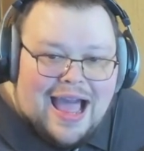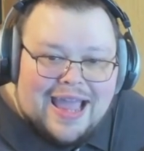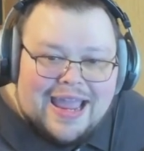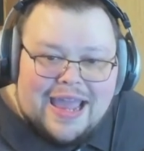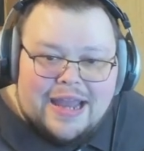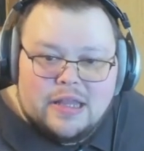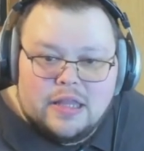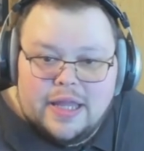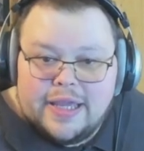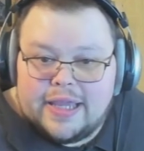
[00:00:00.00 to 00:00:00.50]
I
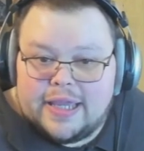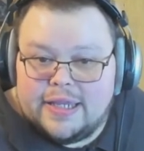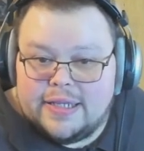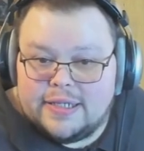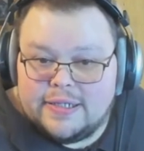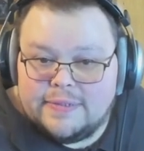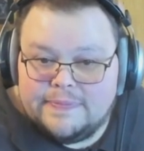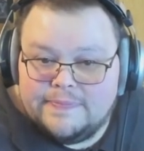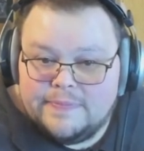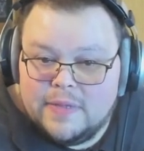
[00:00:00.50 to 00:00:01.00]
kind of like
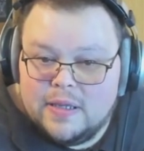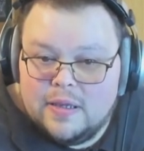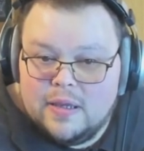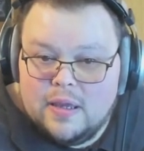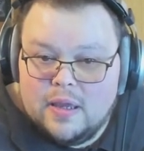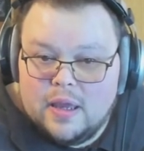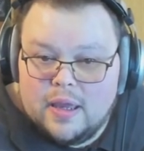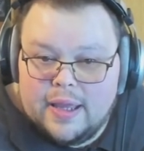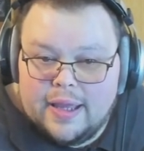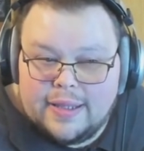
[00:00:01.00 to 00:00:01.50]
it
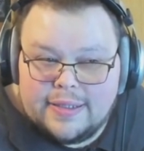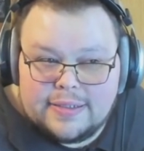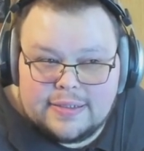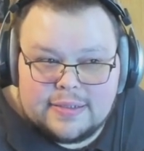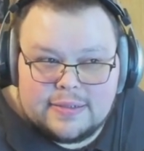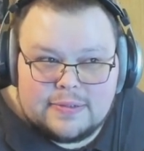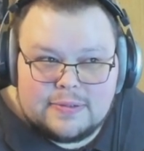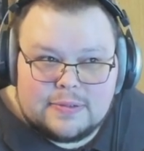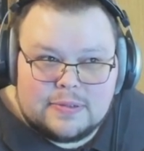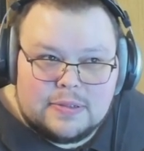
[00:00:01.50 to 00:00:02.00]

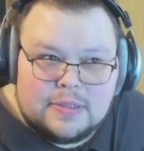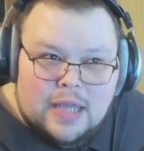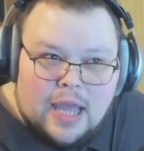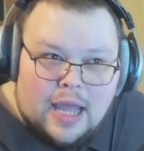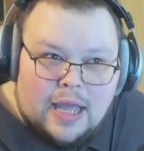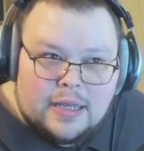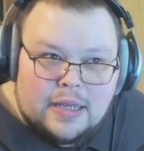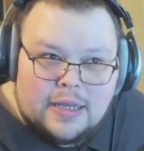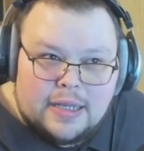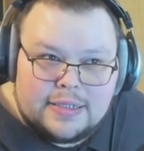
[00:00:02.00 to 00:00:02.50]
it's
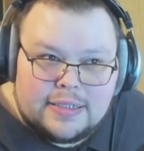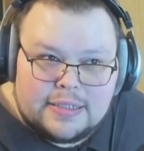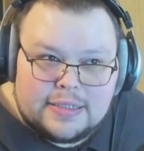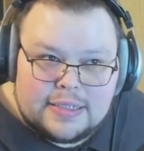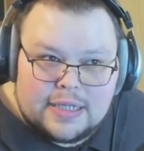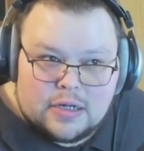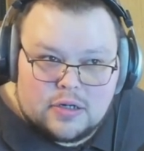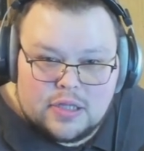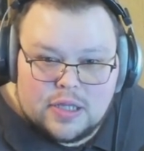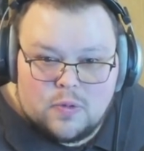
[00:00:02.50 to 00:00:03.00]
not
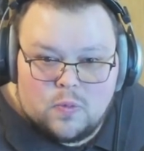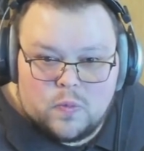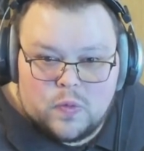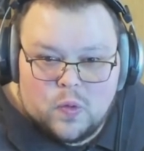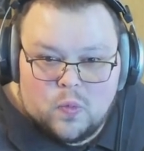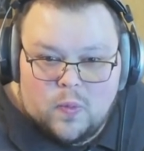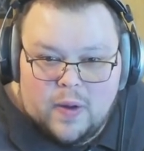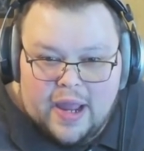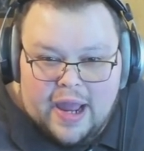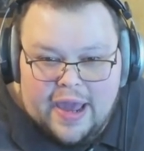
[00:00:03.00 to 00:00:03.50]
necessarily
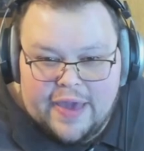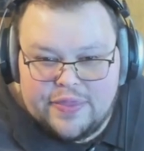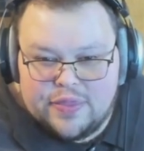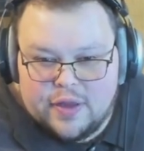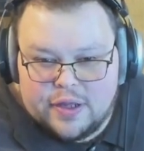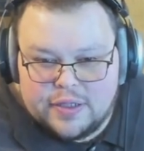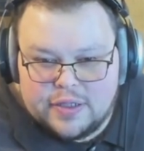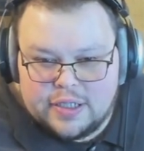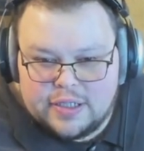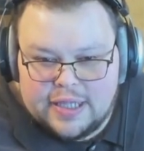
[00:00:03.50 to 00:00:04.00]
the way I
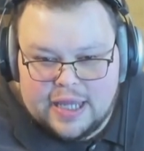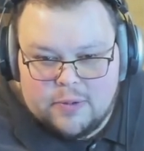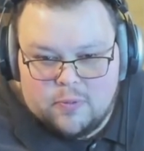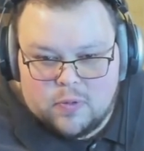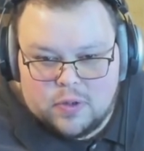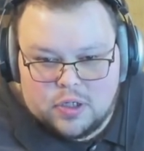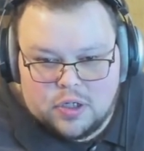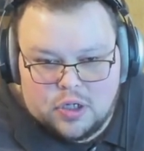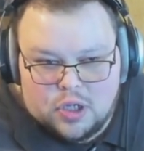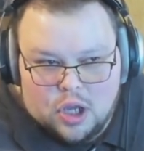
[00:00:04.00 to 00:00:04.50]
thought that they
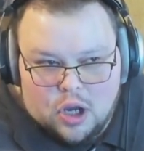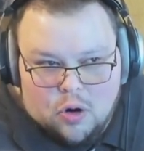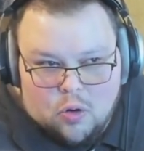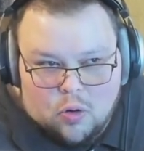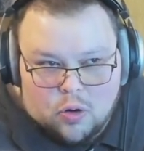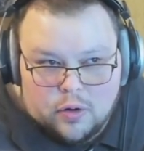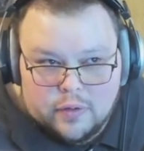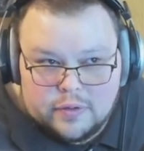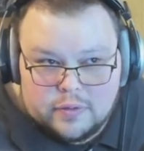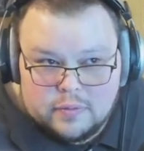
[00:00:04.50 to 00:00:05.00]
would go
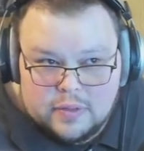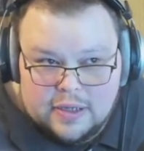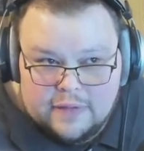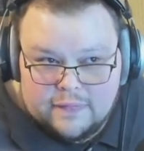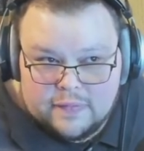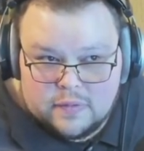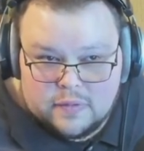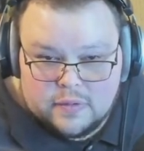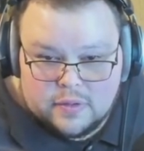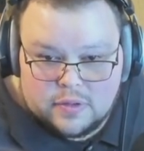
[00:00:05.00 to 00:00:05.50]
or
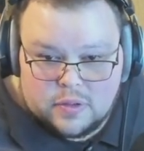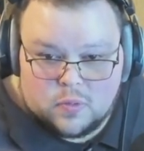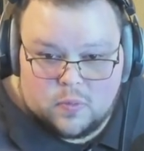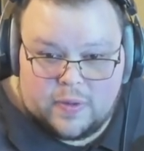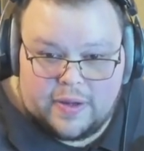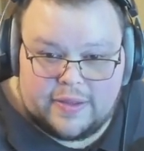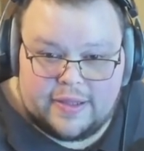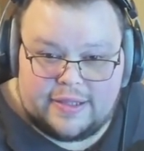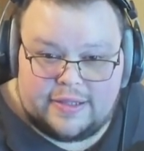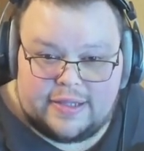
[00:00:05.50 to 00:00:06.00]
even the, the
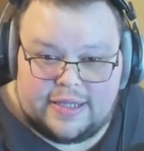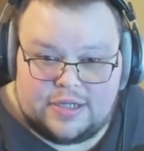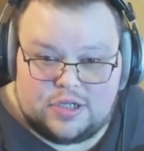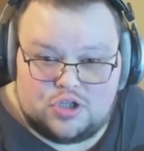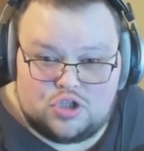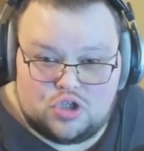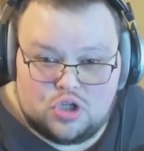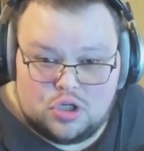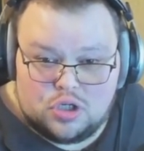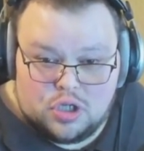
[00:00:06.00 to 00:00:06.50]
way that they
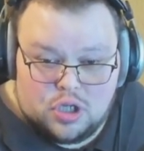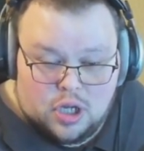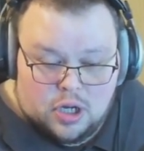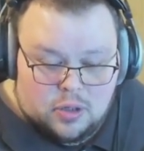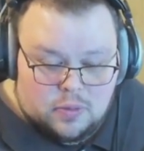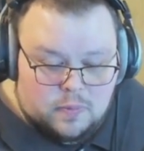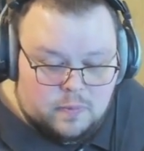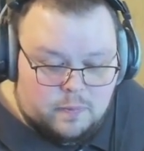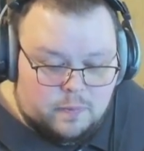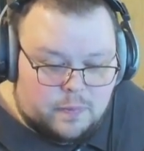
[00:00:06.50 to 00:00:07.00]
should
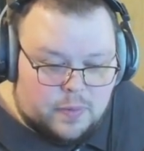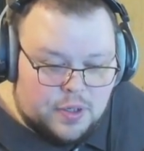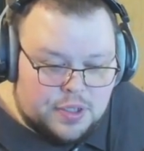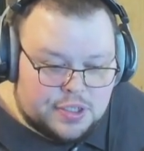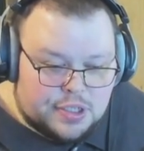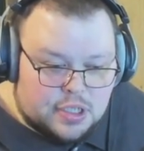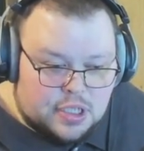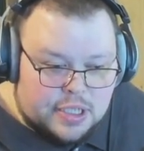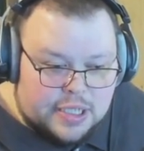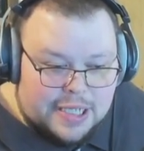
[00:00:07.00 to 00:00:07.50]
go.
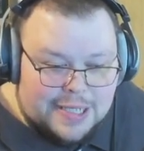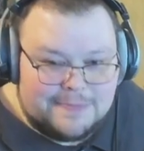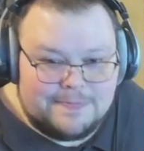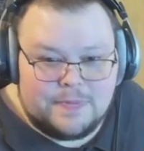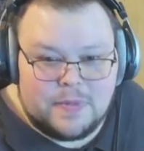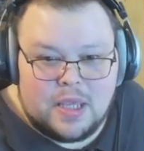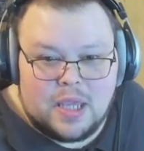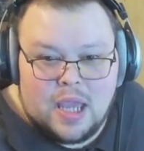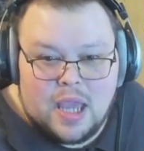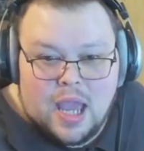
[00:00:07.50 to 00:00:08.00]
Personally,
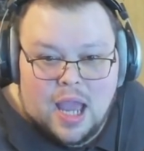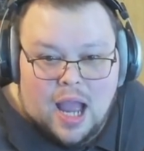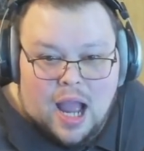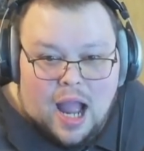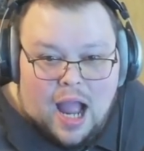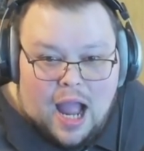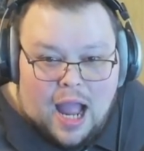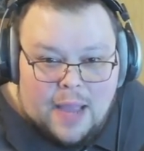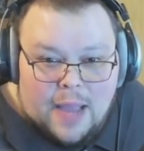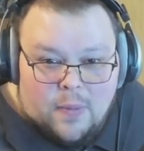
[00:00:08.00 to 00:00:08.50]

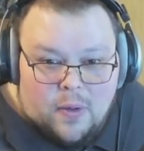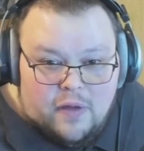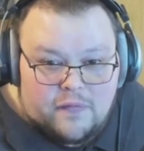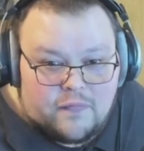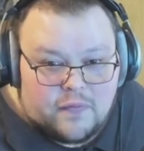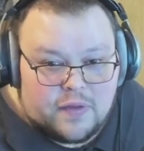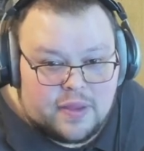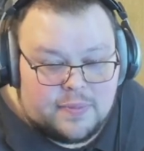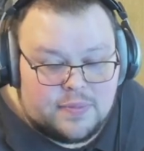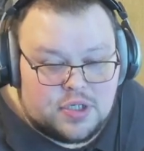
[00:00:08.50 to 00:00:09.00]
I'm all
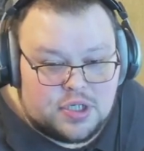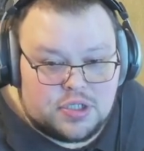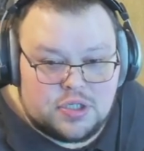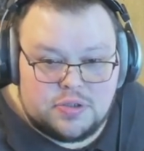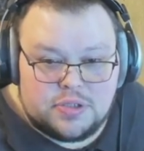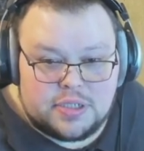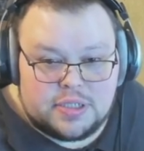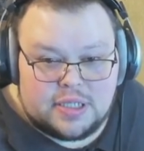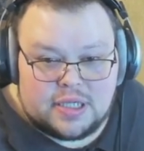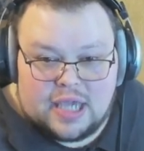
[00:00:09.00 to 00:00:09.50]
for them just
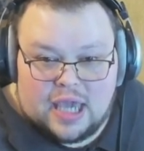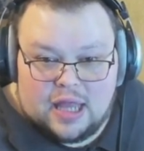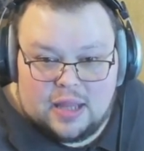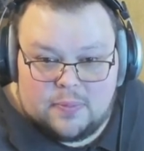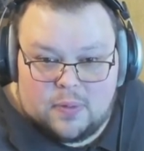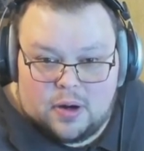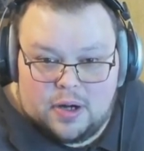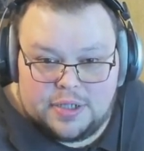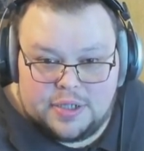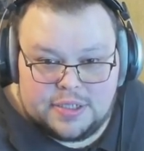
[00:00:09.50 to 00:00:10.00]
using the
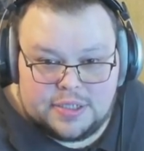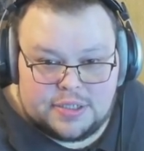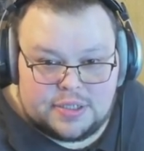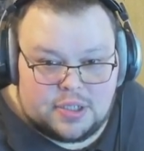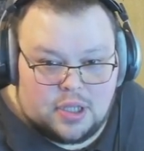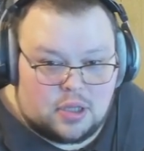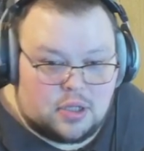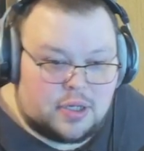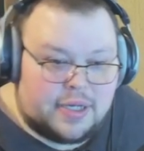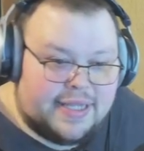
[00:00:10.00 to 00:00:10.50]
Calamares
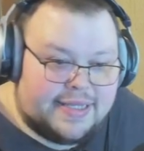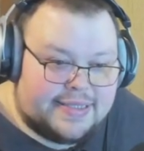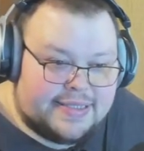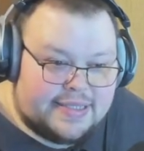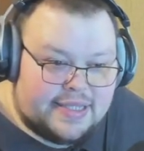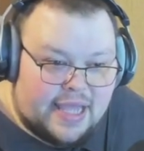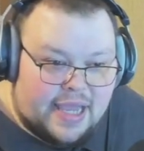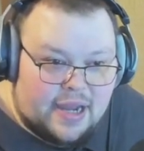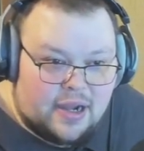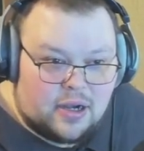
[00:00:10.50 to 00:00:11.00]
installer. It's
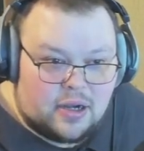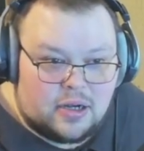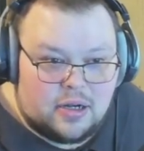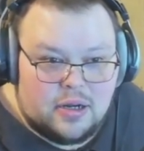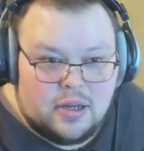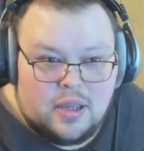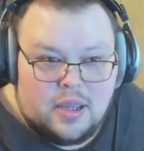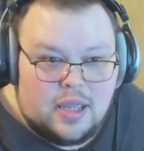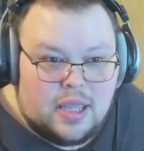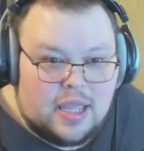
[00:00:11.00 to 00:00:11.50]
there,
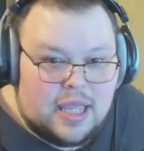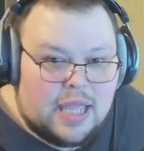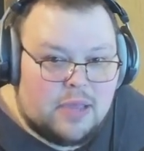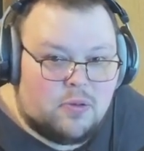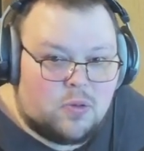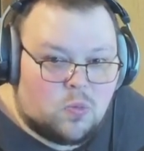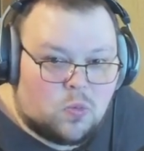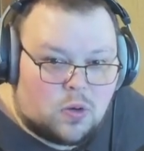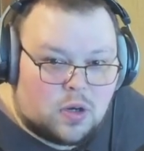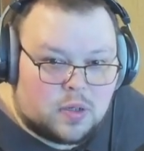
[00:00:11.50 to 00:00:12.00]
it
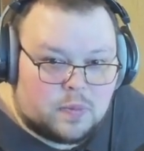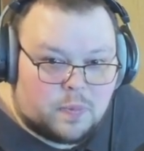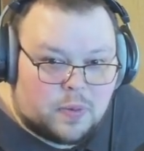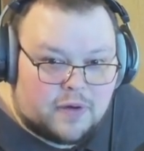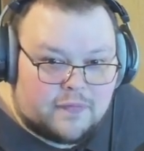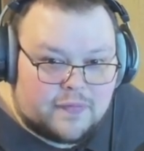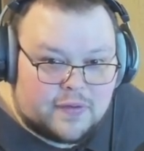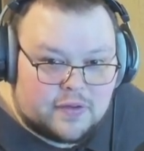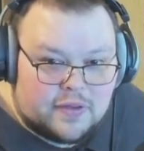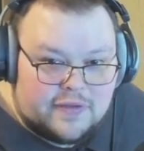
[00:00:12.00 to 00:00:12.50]
would work
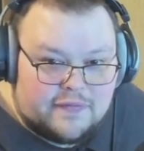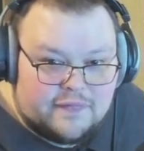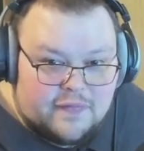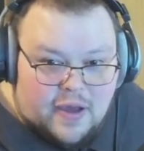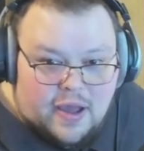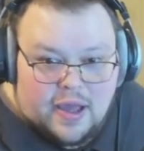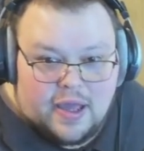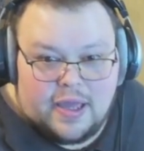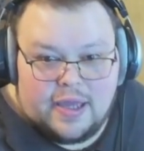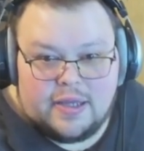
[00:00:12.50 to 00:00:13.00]
perfectly
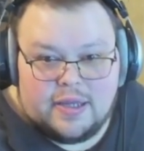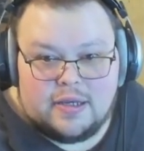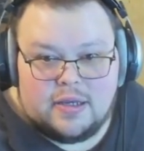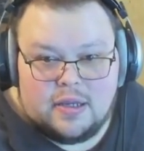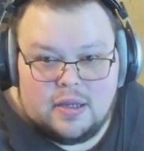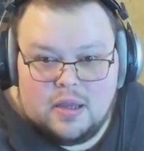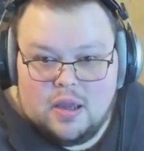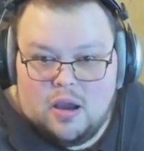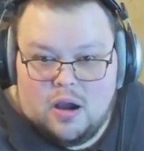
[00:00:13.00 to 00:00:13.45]
fine.